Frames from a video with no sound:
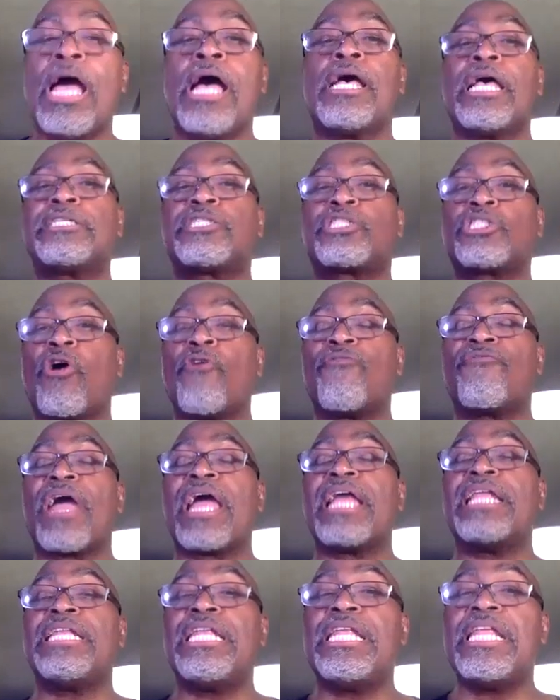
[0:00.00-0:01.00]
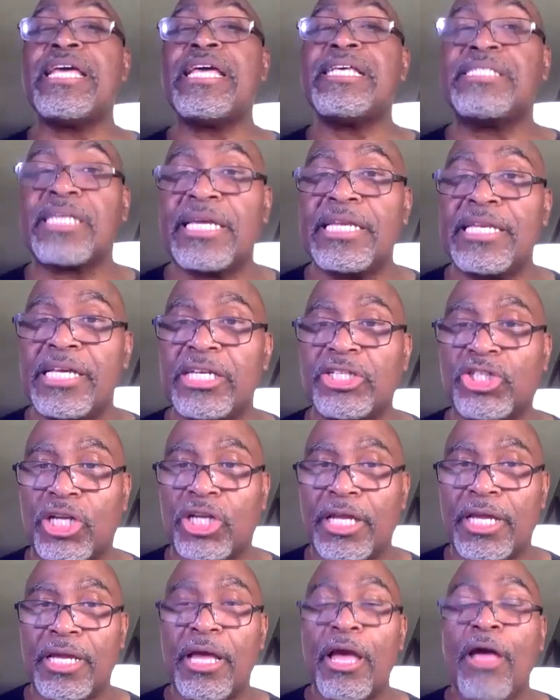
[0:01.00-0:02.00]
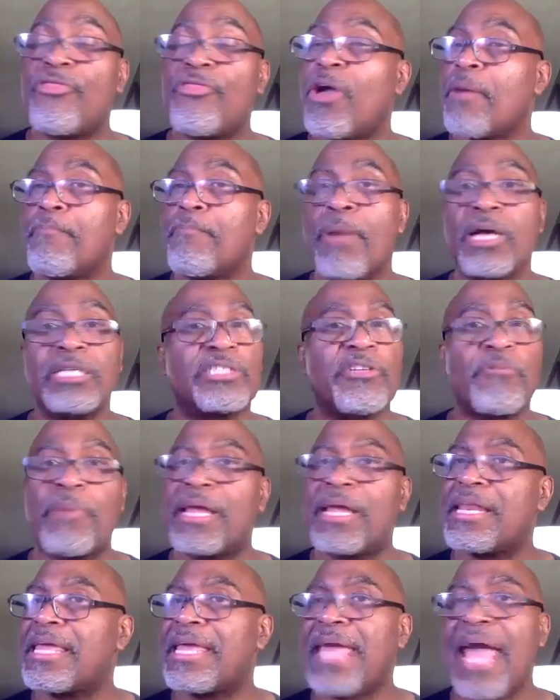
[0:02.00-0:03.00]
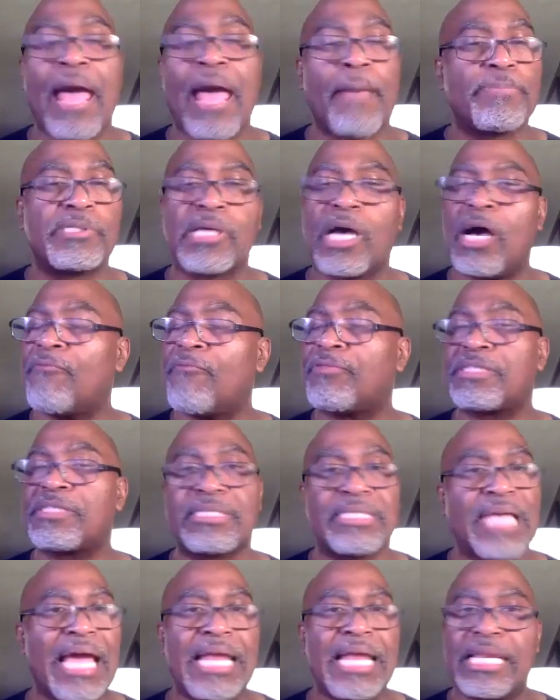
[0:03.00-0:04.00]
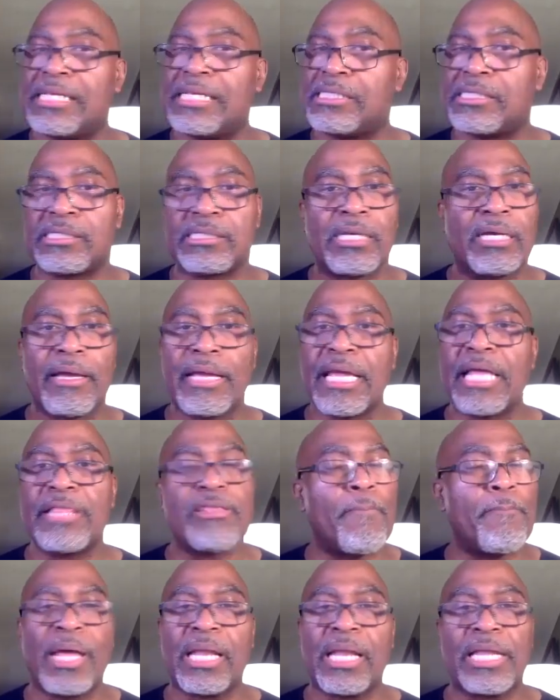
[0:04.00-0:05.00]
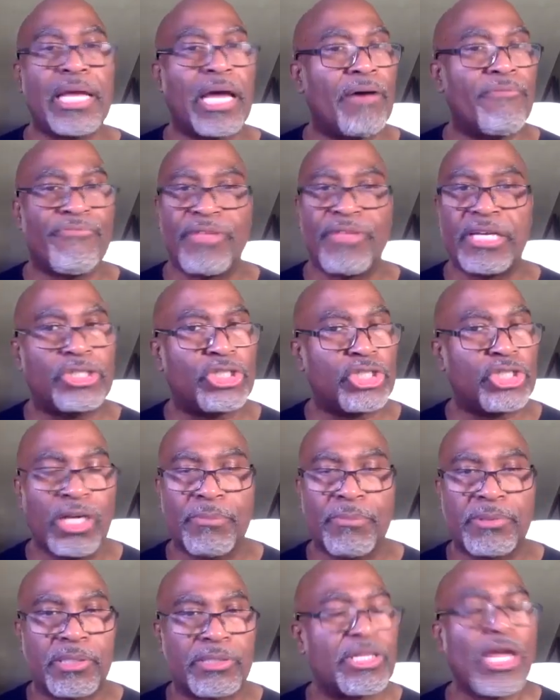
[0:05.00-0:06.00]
And so at least initially, there must have been gaps of silence in the belly of these ships.